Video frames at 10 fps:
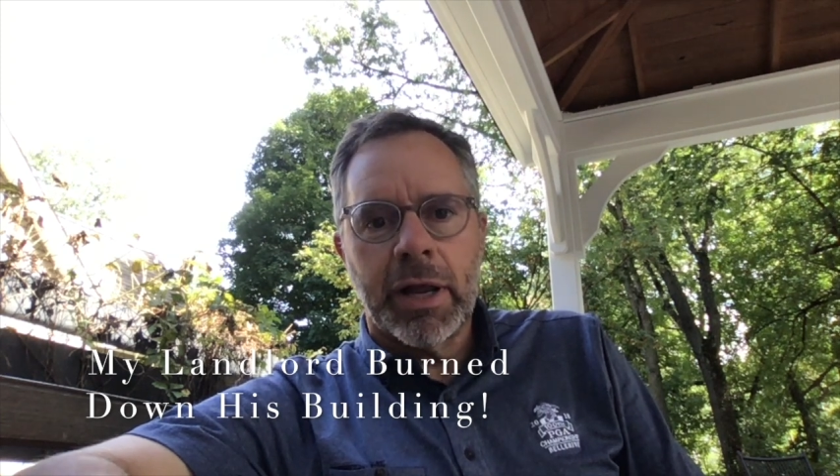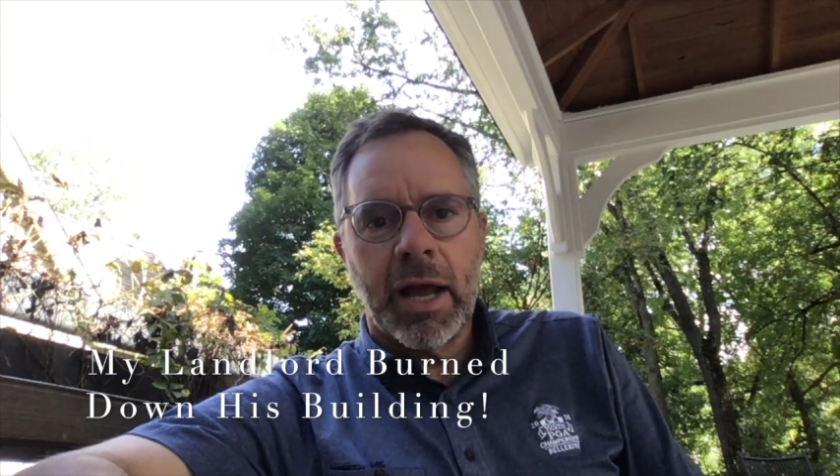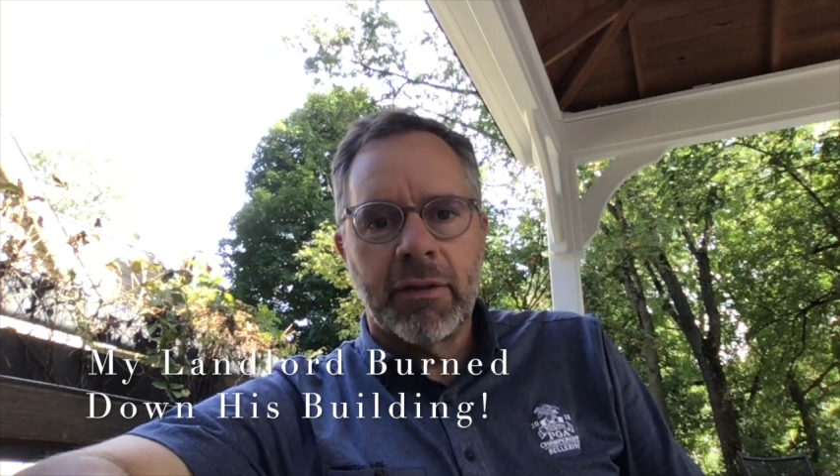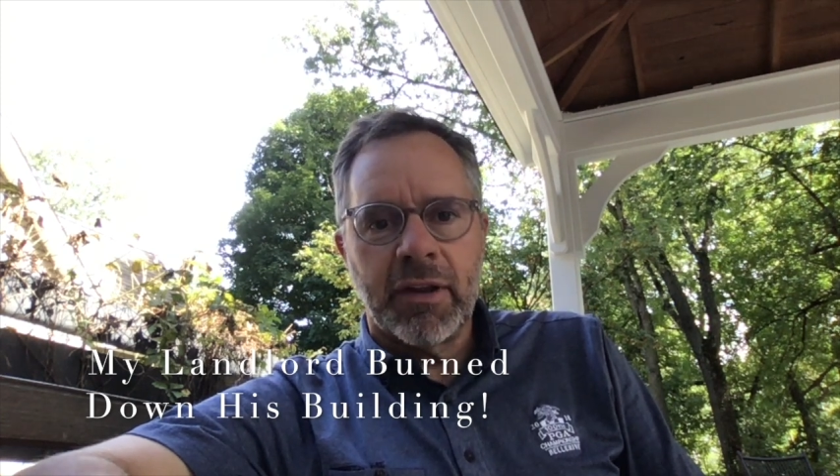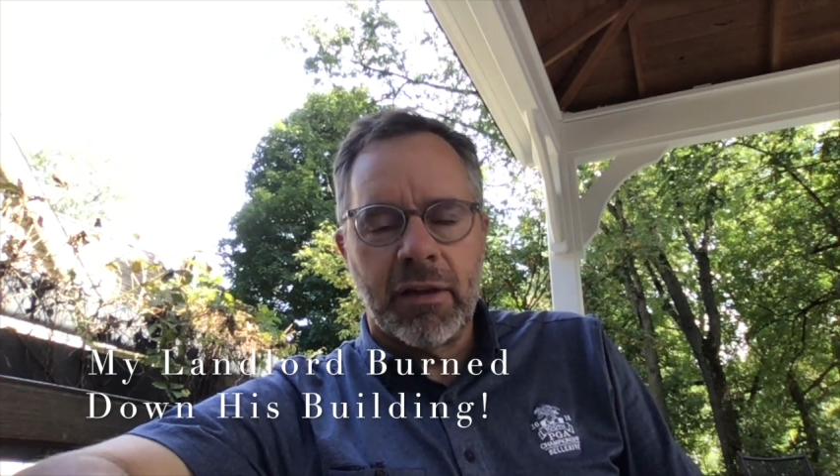
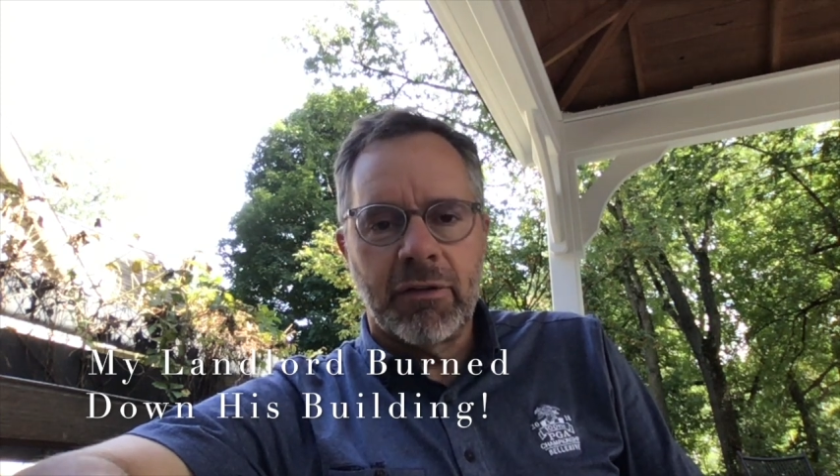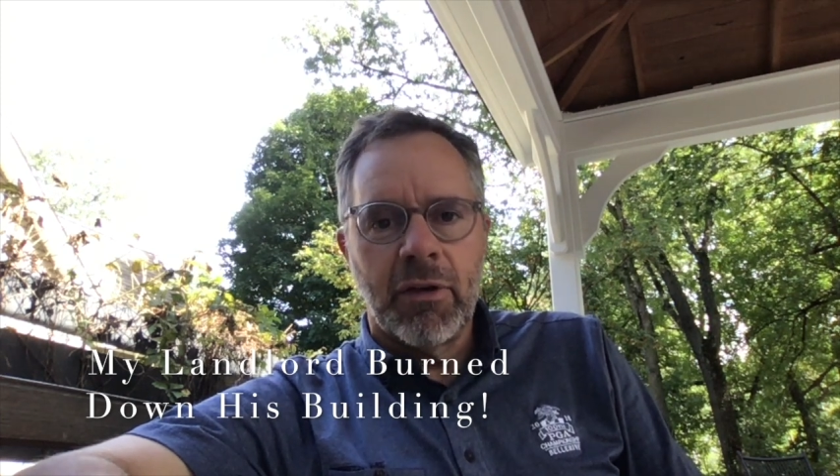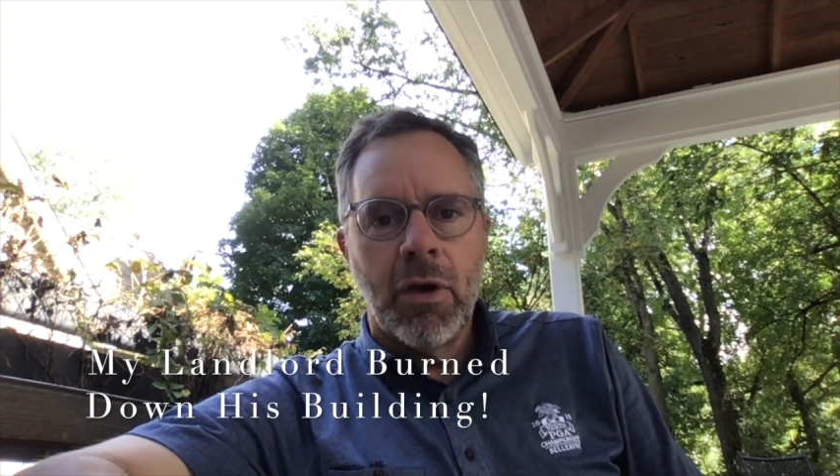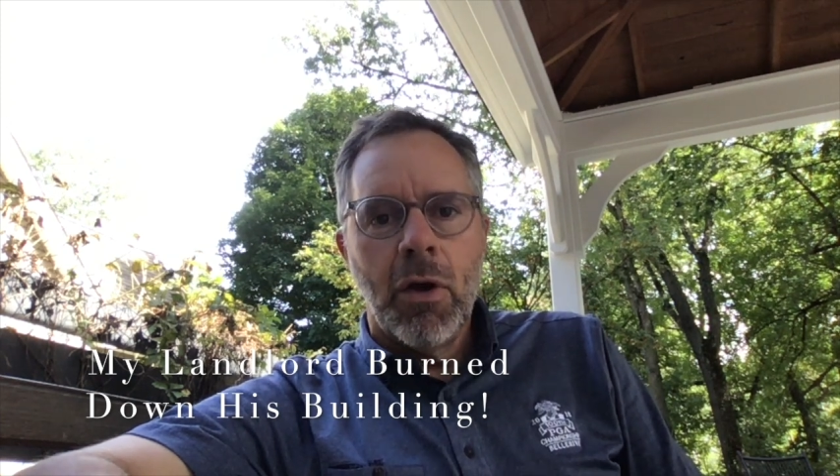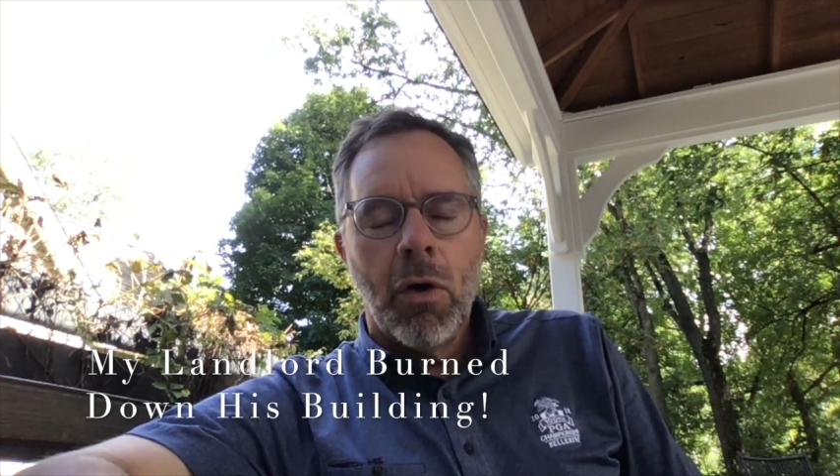contents.
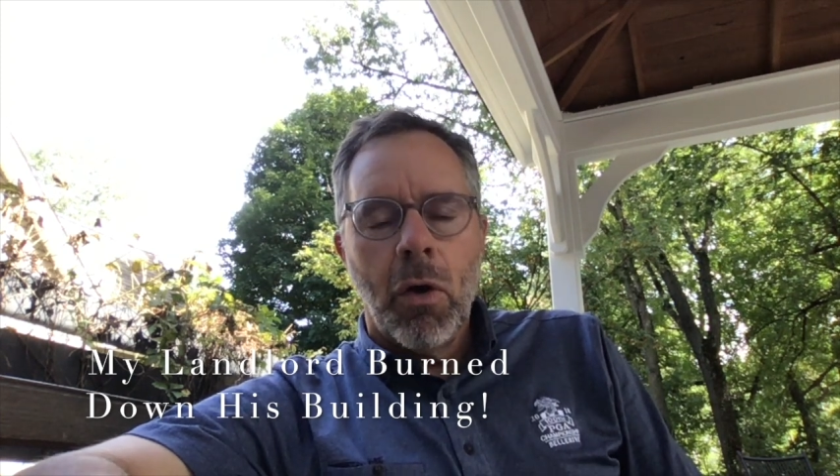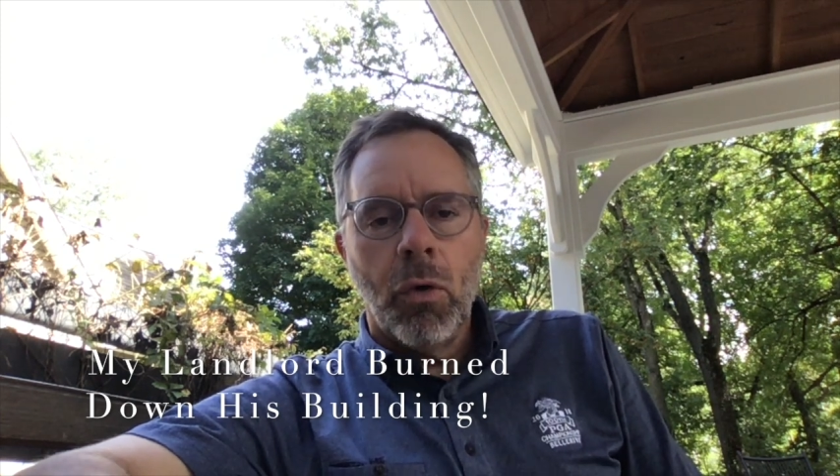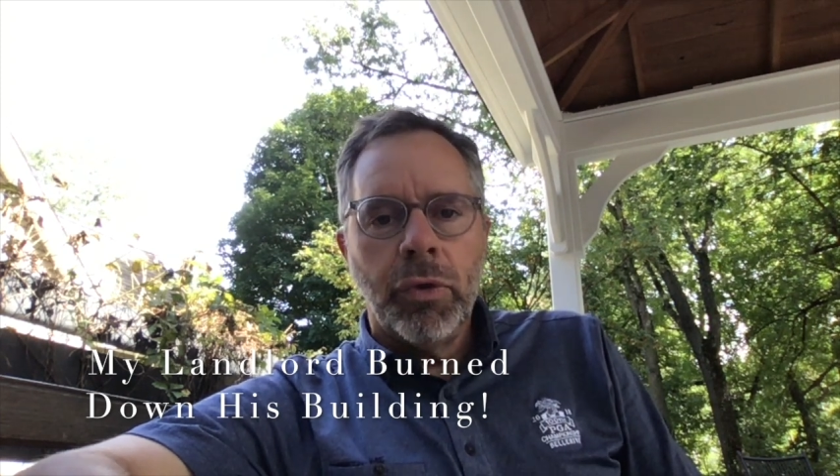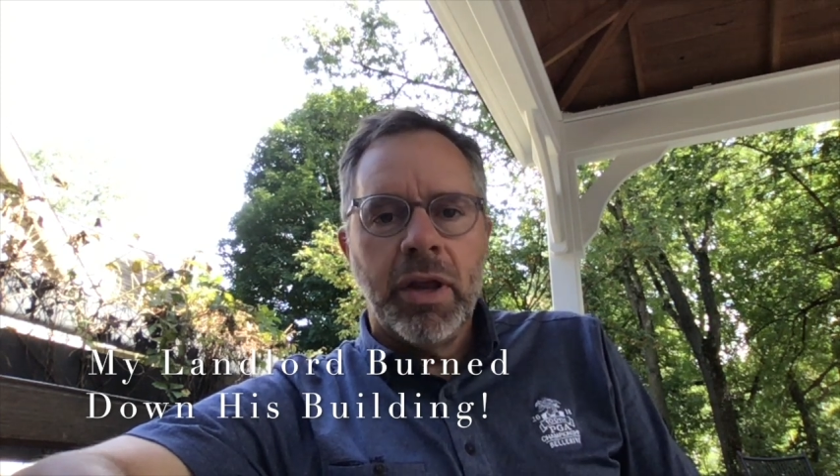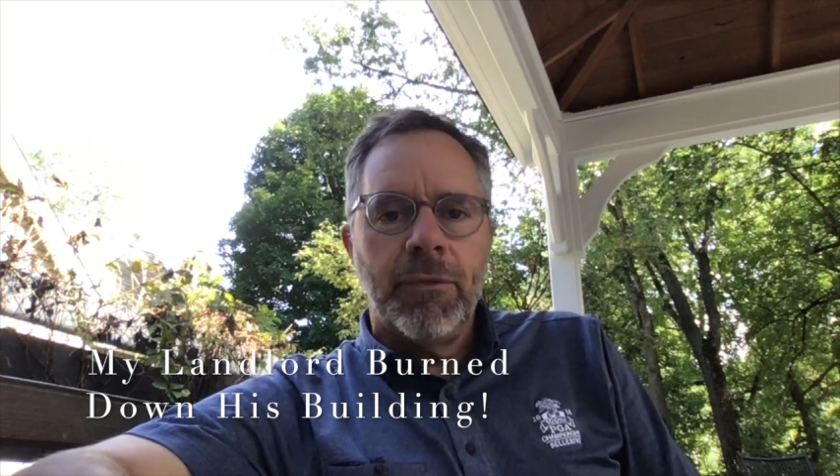
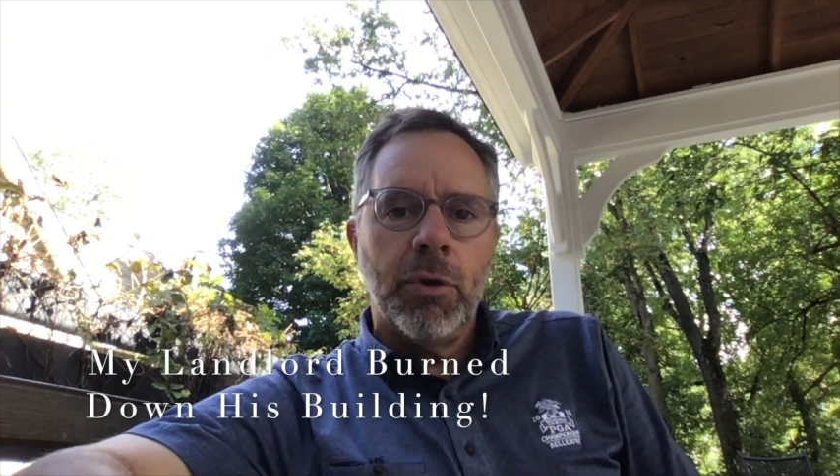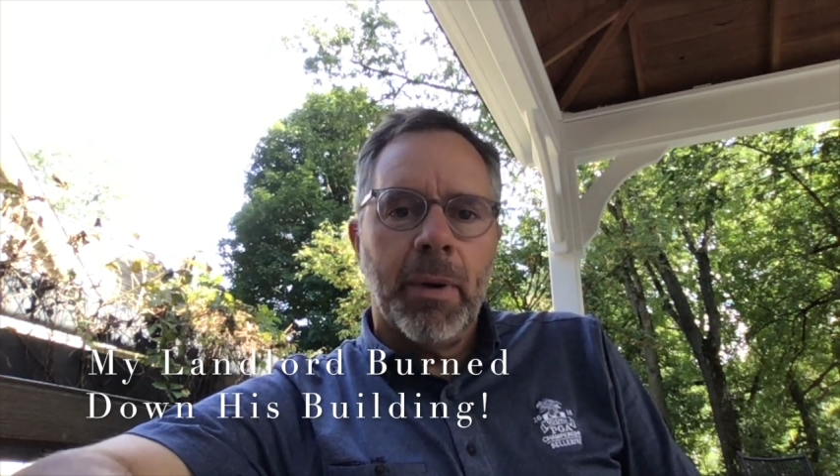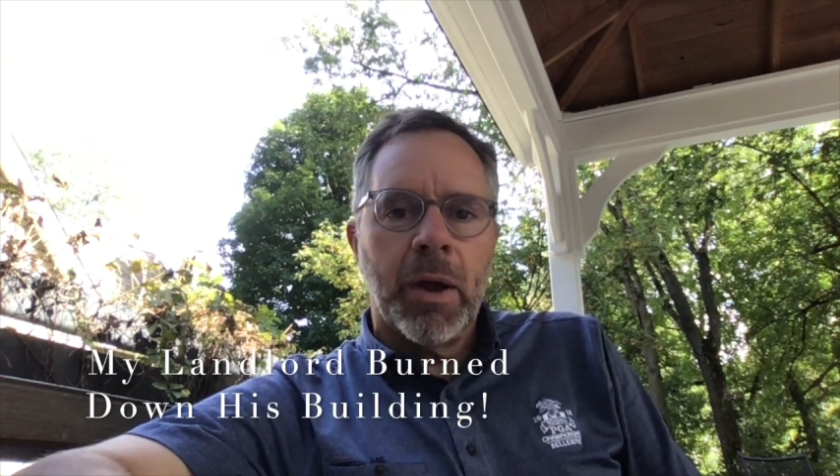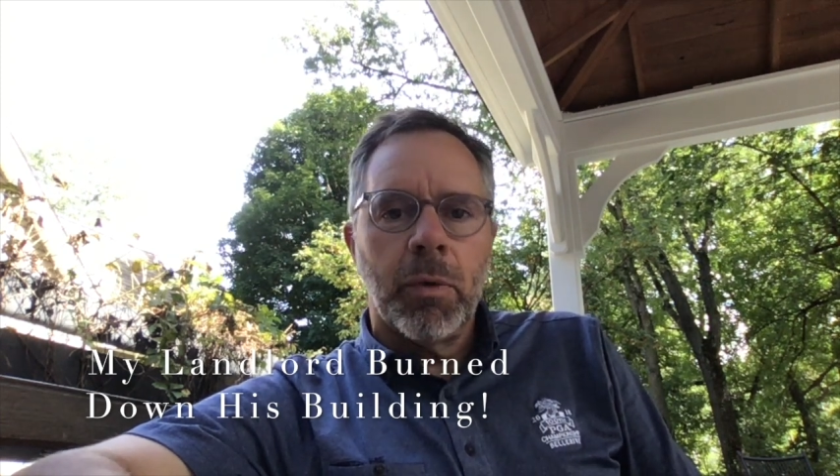Only if you buy